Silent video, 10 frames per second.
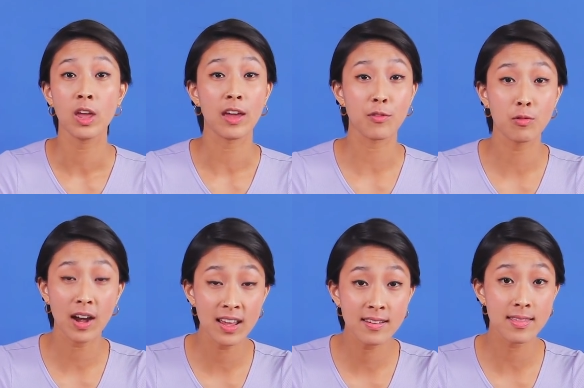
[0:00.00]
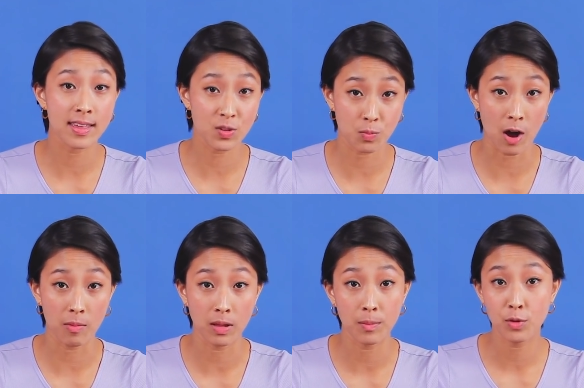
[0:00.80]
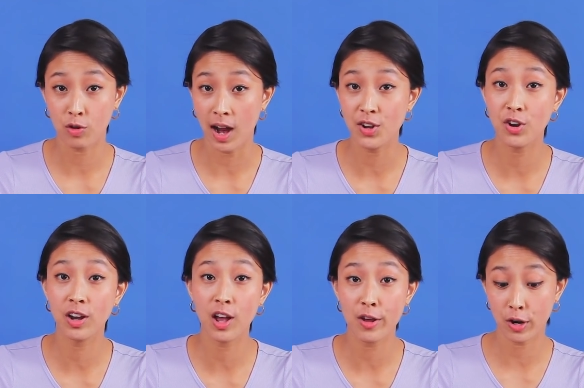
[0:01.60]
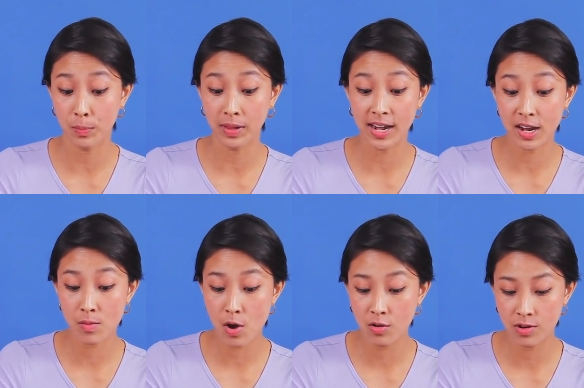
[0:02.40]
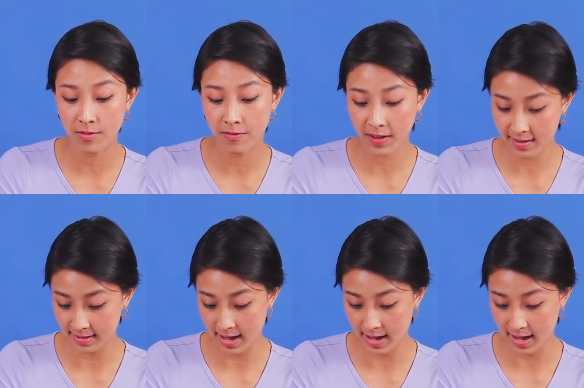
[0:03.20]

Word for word: If you run into this problem, try turning on our blending mode to fix